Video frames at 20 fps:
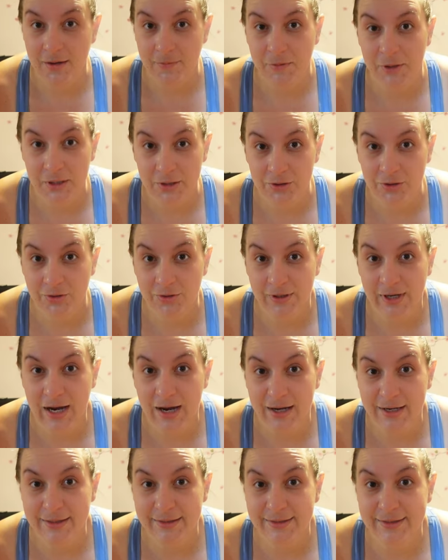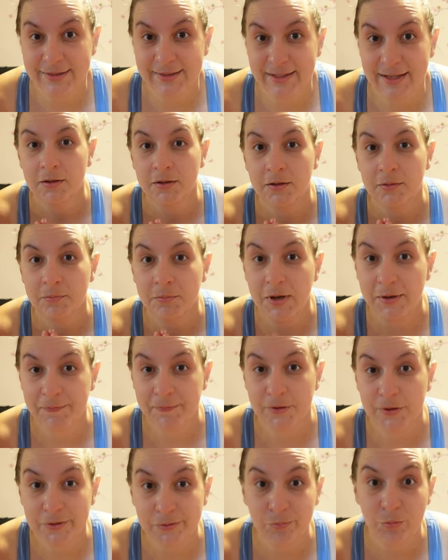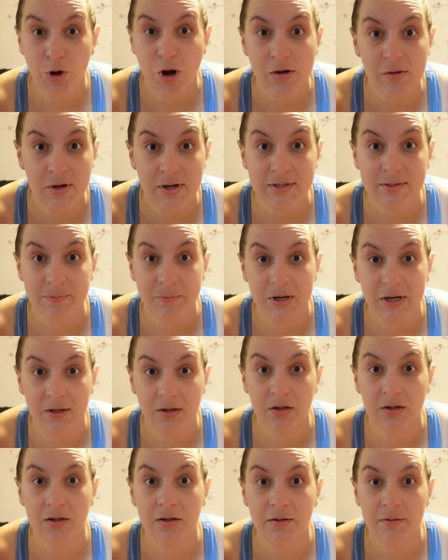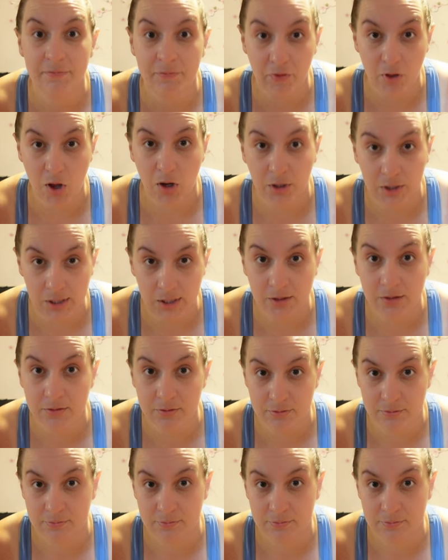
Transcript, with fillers: I'm gonna show you guys my first progress pick vlogging.